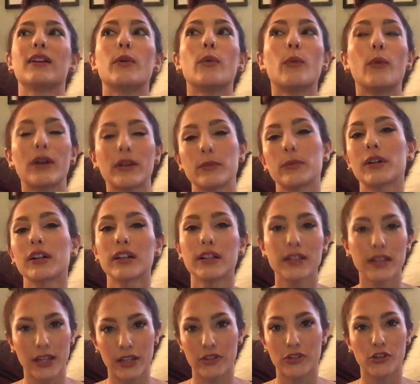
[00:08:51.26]
When we're
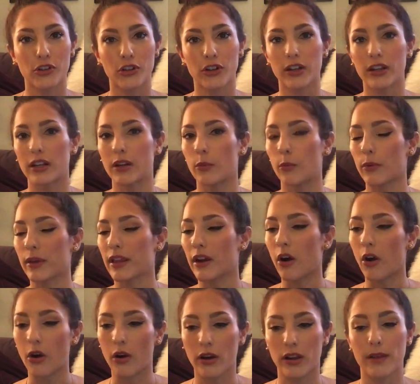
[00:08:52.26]
in nature,
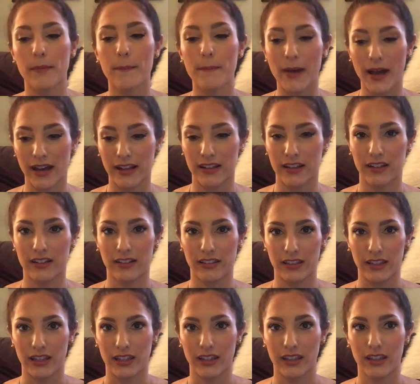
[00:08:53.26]
we
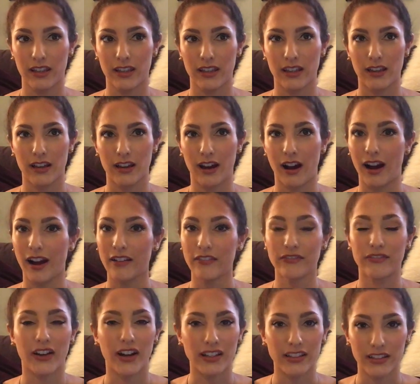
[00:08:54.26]
automatically, I
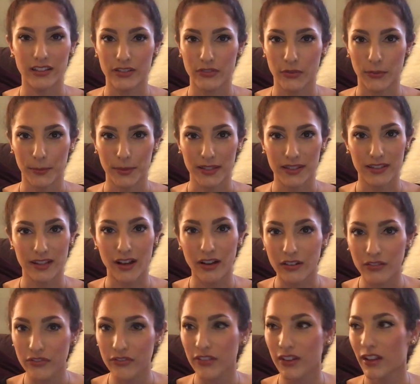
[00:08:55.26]
find this for
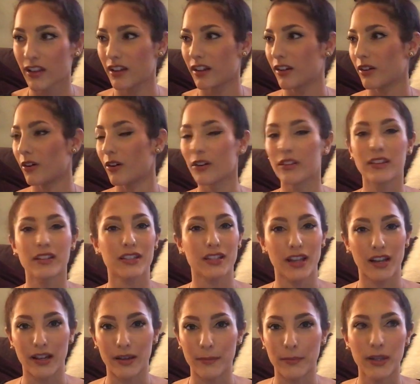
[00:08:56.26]
myself all the
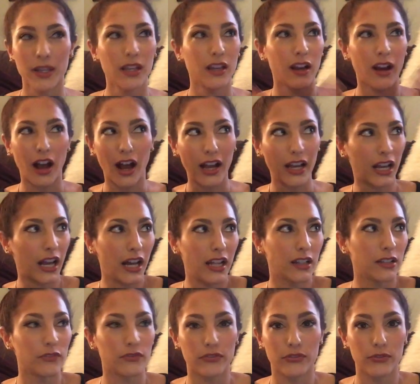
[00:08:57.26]
time, I
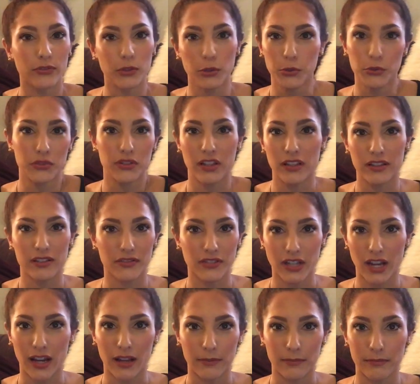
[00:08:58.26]
kind of lose sense of
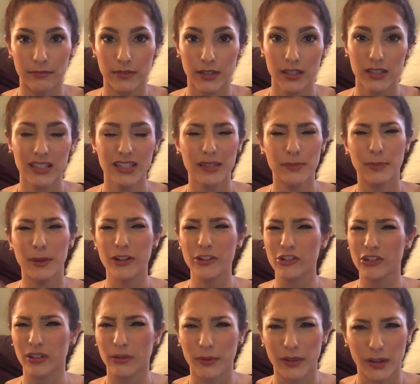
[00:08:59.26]
time,
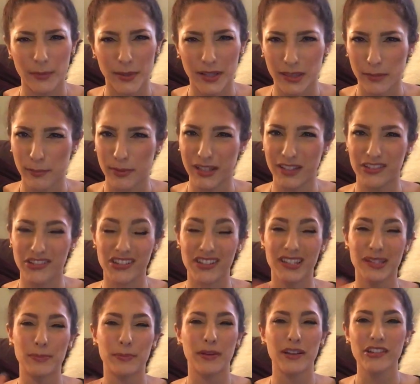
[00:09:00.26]
especially when I'm at the beach,
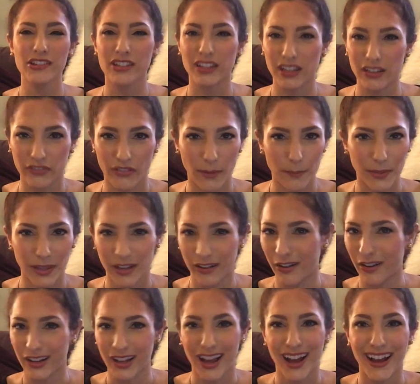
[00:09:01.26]
especially if I'm like
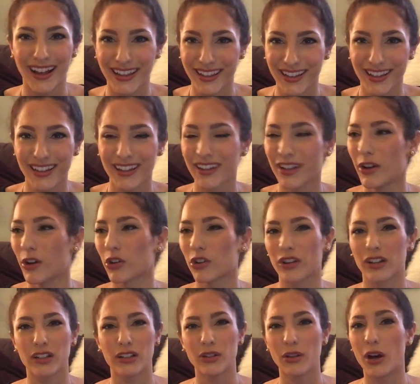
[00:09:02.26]
on a hike
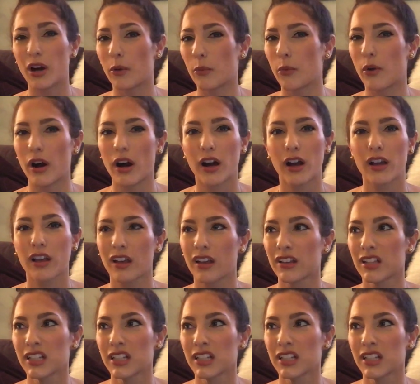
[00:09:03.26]
or on a long walk.